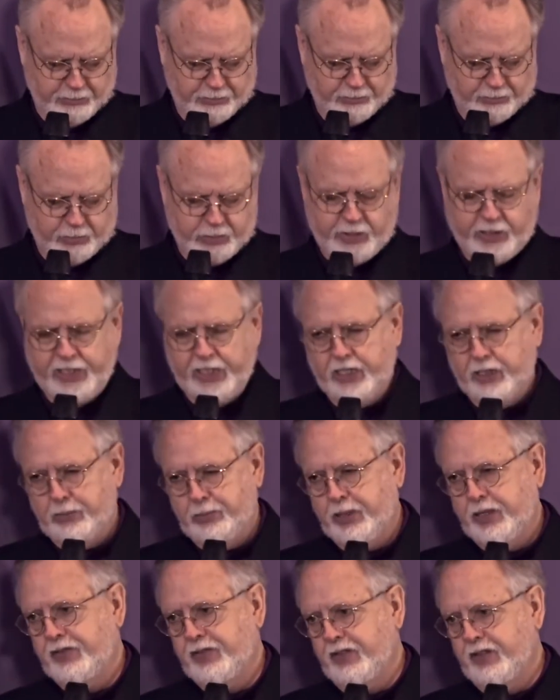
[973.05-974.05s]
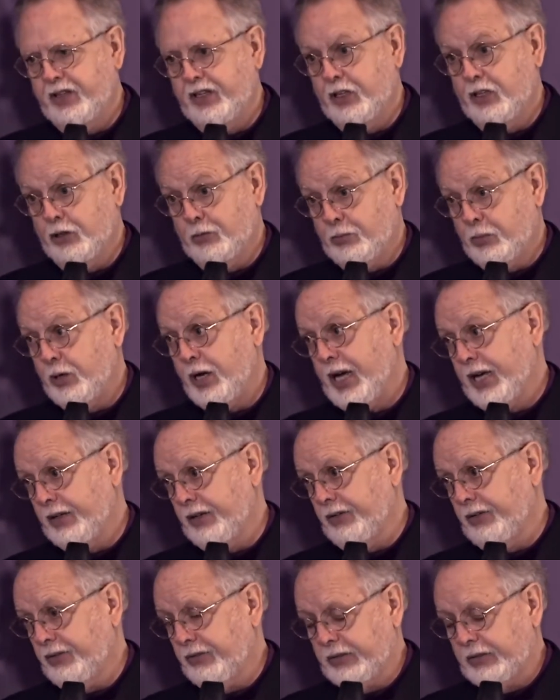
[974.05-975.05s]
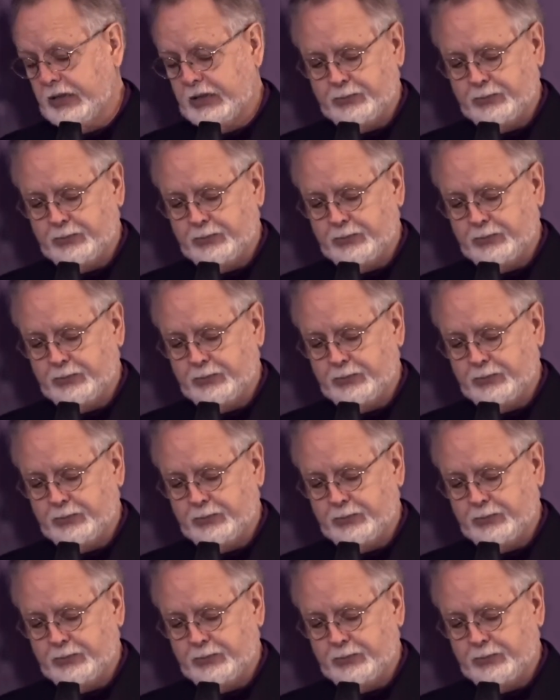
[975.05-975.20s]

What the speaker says: brilliant epiphany into practice.